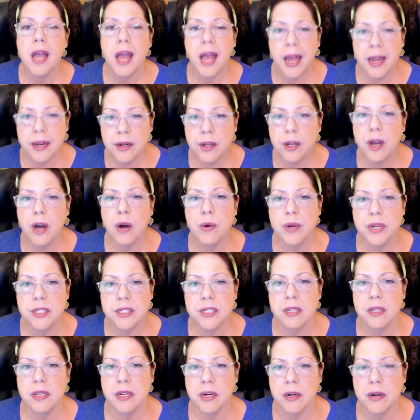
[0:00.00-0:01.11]
and go into
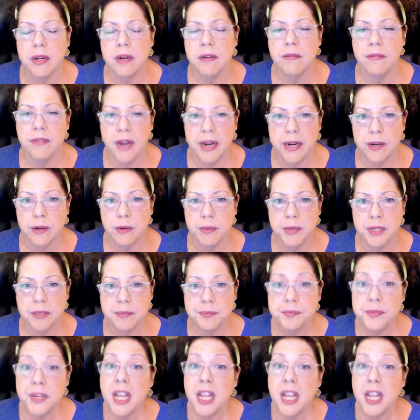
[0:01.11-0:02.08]
their environment.